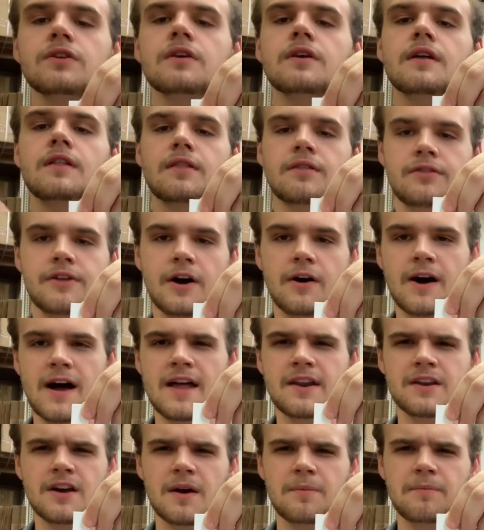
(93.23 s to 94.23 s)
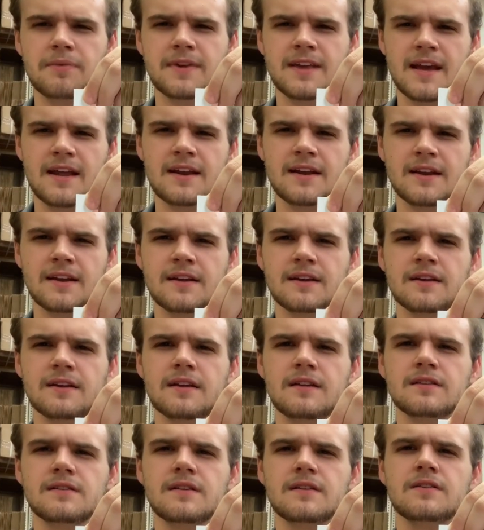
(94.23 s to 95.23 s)
they'll end up
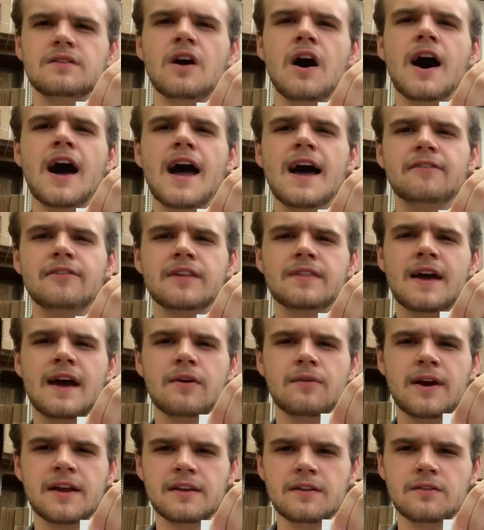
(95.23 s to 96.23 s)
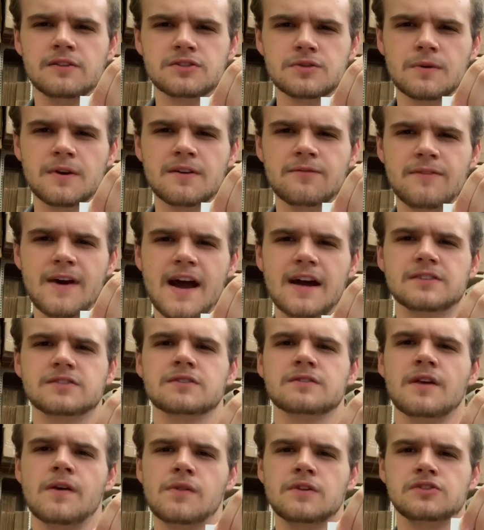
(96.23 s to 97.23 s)
not having that regulatory
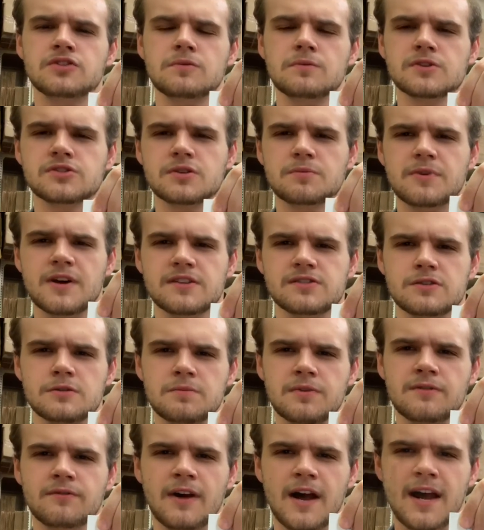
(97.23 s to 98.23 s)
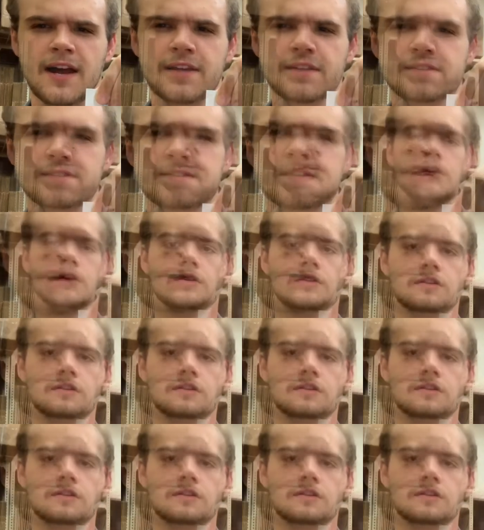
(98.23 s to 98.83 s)
factor that the tumor suppressor provides.